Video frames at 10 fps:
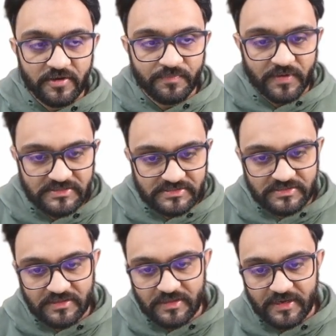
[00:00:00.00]
price
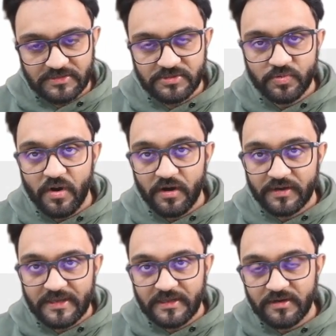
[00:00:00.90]
that you are
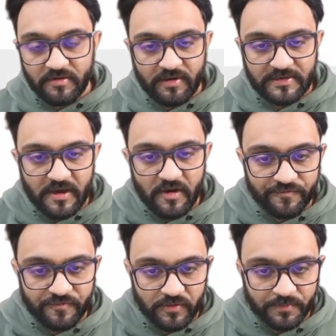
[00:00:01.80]
getting right now
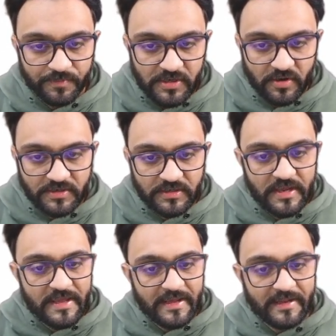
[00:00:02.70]
for pre-order
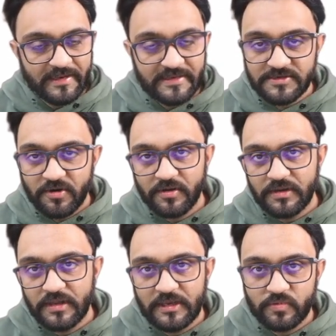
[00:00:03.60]
and later on
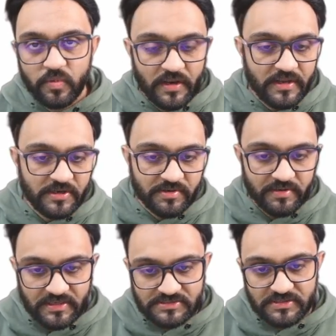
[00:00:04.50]
it will
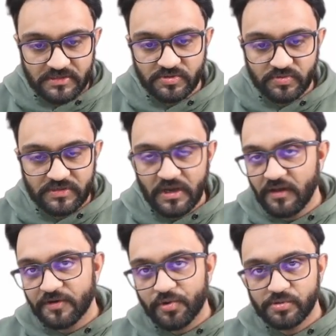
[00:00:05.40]
increase to the other
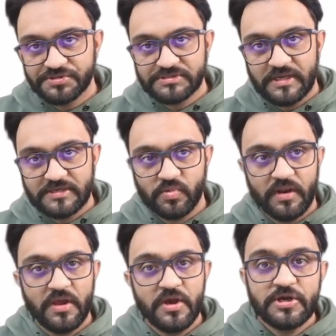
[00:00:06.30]
courses as well.
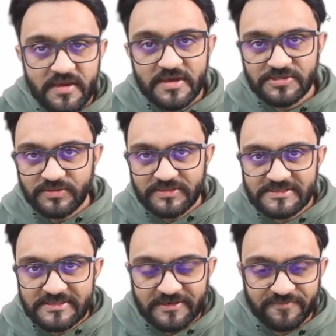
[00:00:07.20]
So this is
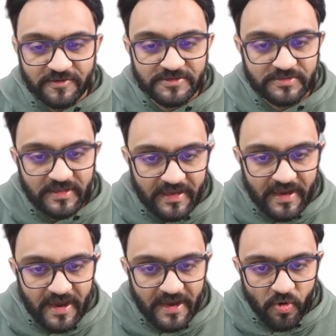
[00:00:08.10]
it for today.
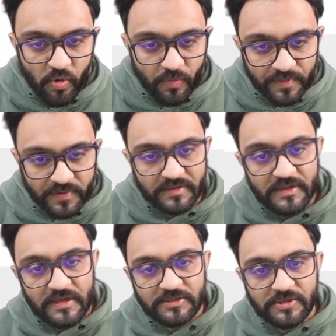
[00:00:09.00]
I hope
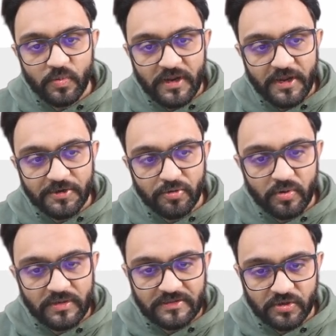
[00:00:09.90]
you will enroll
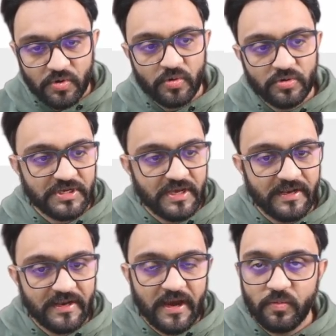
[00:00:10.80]
in the course
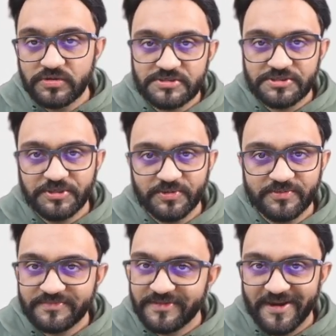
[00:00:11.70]
and I will see you
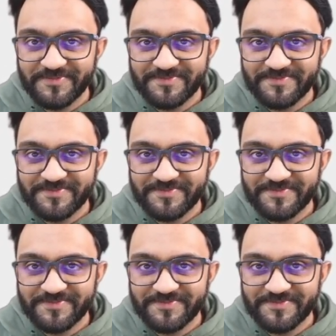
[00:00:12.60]
there.